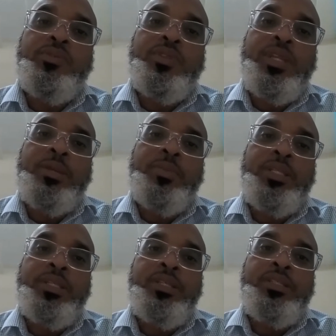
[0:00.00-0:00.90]

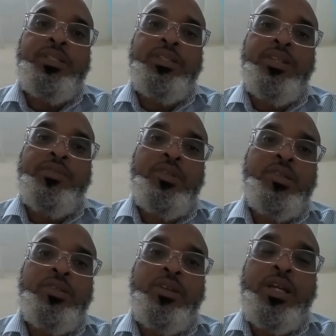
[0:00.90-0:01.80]
diabetes and stuff,
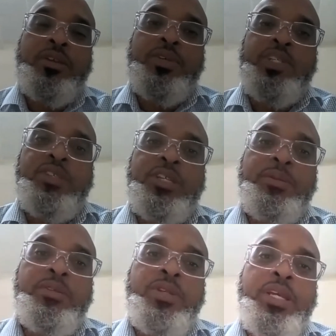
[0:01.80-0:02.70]
because you're at risk for
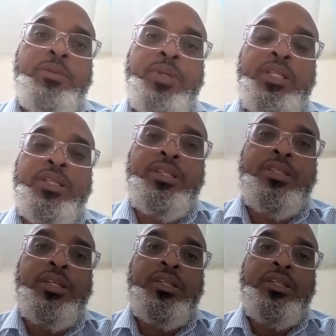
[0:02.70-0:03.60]
type 2 diabetes
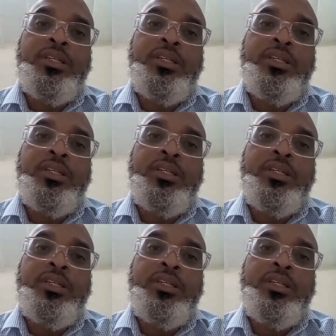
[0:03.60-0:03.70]
and